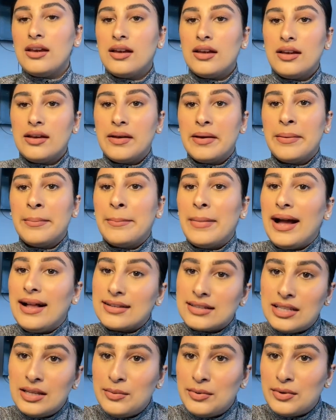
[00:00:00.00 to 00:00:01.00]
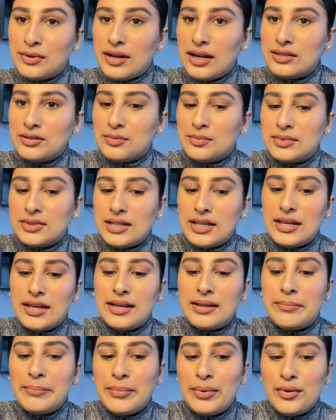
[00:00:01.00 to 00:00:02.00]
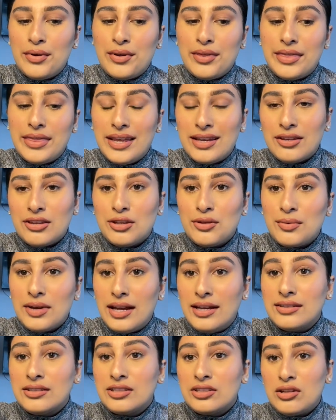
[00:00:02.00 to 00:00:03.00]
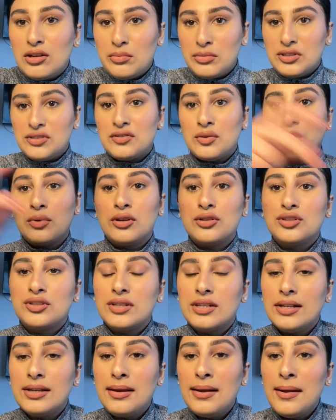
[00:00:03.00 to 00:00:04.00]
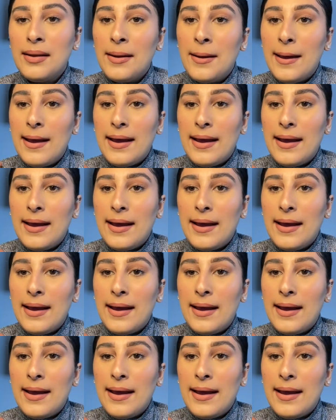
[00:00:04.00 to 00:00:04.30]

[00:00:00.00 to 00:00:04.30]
I'll keep you guys updated, but thank you guys so much for watching.